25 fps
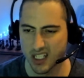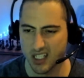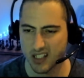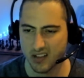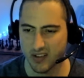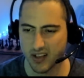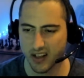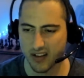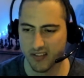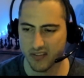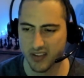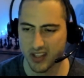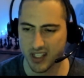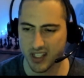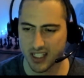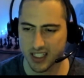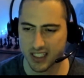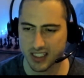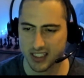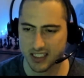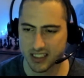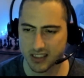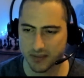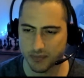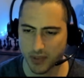We have
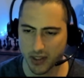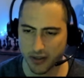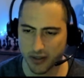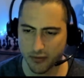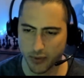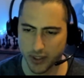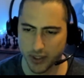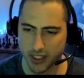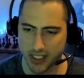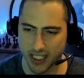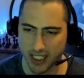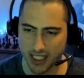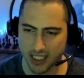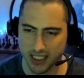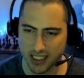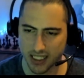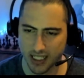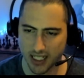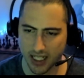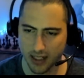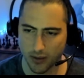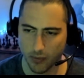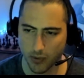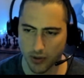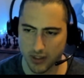this. But if we kick the
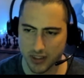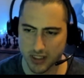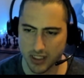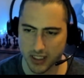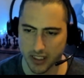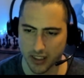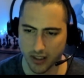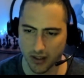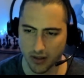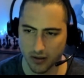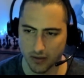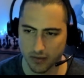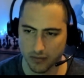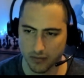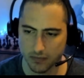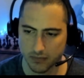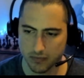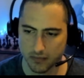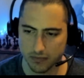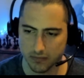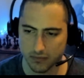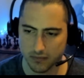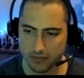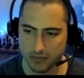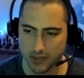knight, where does it go?
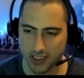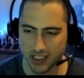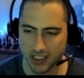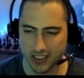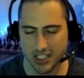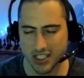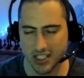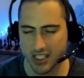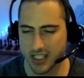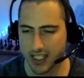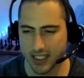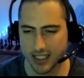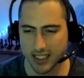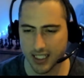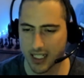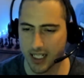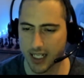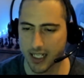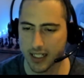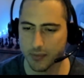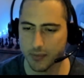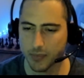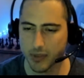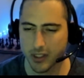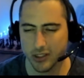Let's just kick the
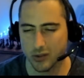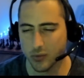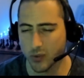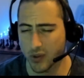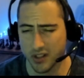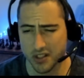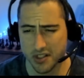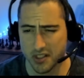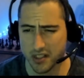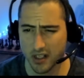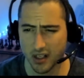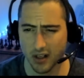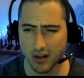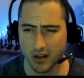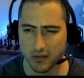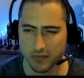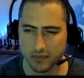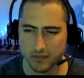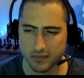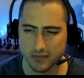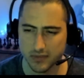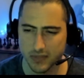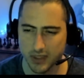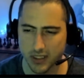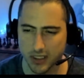knight, because where does it go?
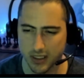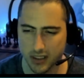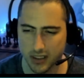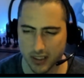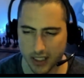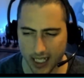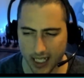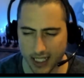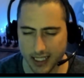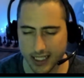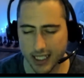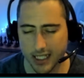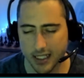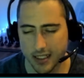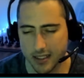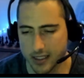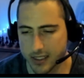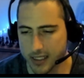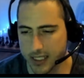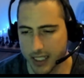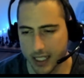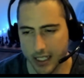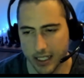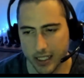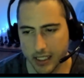Like, at the end of the
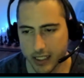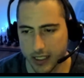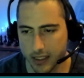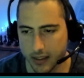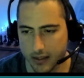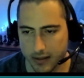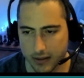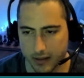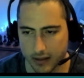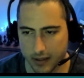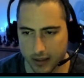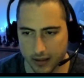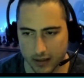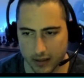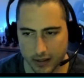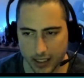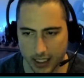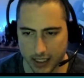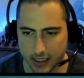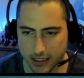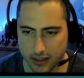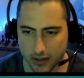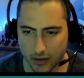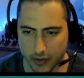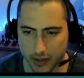day, he
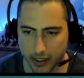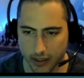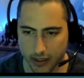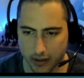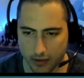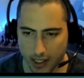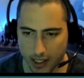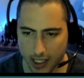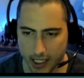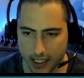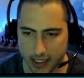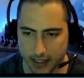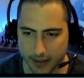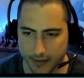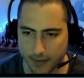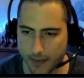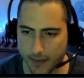has to go here, right?